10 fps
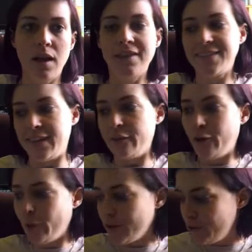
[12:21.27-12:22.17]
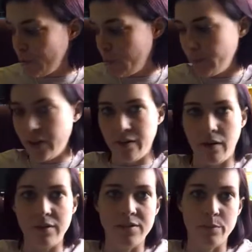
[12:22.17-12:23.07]
Aside, of course, from my
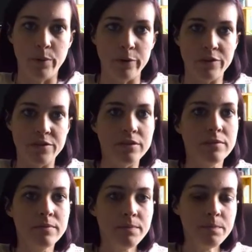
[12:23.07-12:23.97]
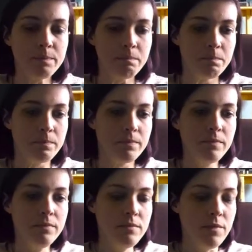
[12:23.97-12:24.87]
dogs and birds and
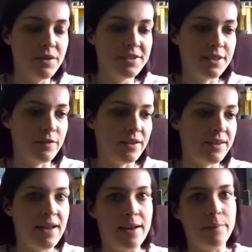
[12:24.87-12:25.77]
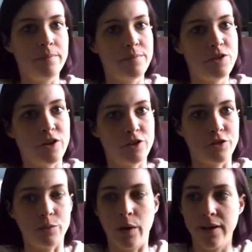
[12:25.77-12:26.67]
stuff like that. And
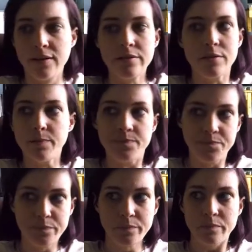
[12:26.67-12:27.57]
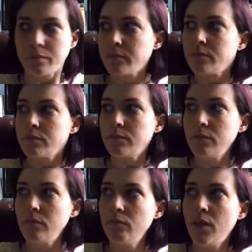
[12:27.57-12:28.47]
structure-wise,
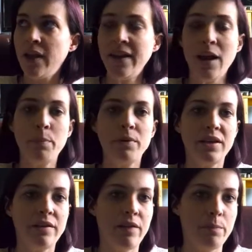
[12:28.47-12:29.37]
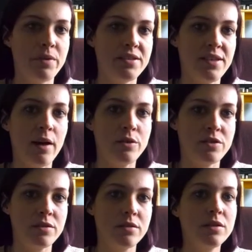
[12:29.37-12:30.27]
I'd happily give up this
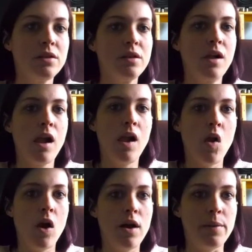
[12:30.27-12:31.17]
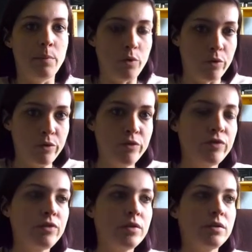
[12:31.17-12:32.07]
house and
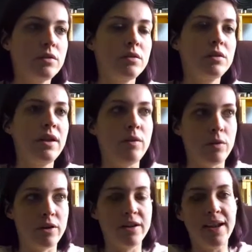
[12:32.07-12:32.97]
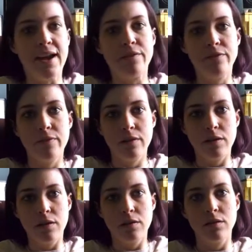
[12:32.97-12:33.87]
move in order to have
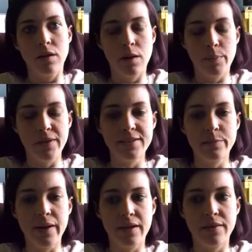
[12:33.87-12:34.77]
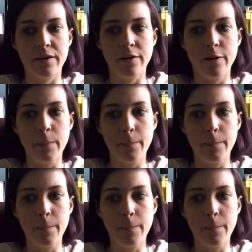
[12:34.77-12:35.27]
a place back there.